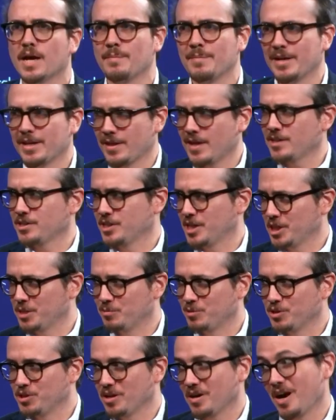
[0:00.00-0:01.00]
I mean, at that stage,
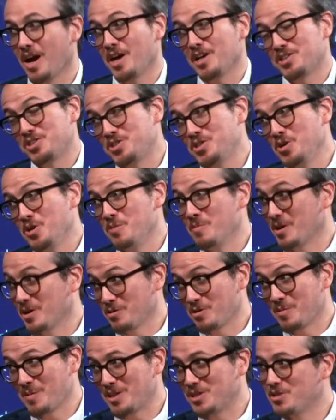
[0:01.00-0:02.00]
I assume, I don't
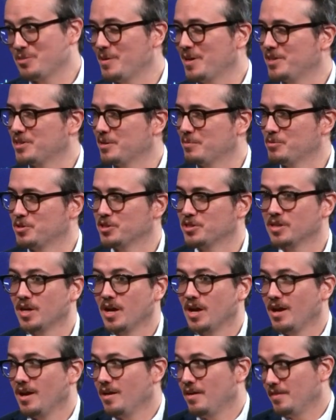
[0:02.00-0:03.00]
want to make too many assumptions,
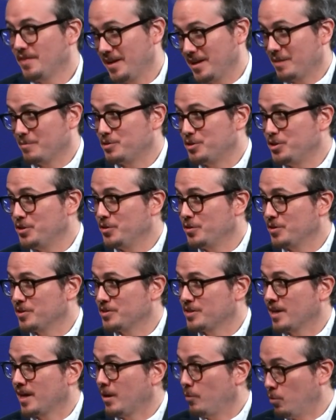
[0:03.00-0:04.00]
they come to you
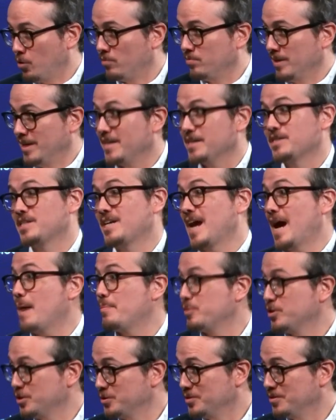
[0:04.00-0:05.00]
because they're like, well, he has
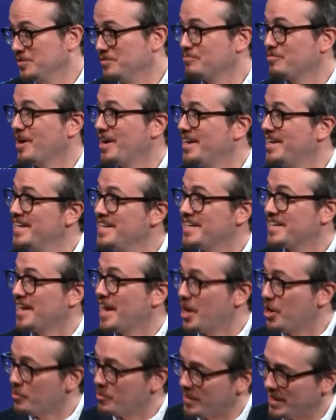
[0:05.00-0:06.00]
capital, right? He can
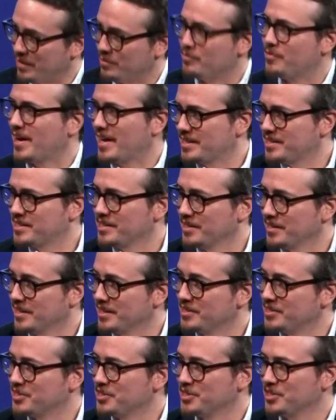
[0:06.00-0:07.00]
help invest in
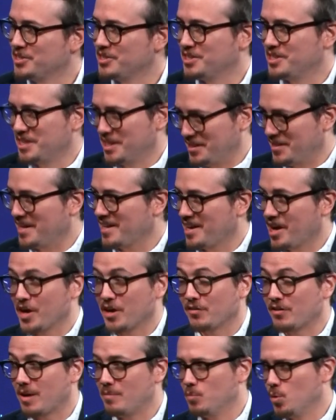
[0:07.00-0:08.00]
this. Did they kind
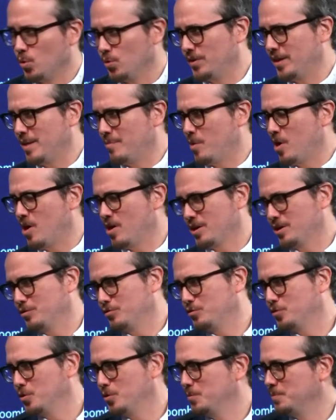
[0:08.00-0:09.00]
of get more than they bargained
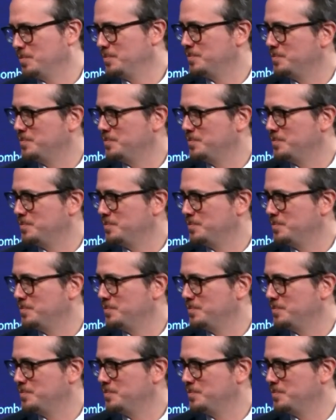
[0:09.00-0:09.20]
for?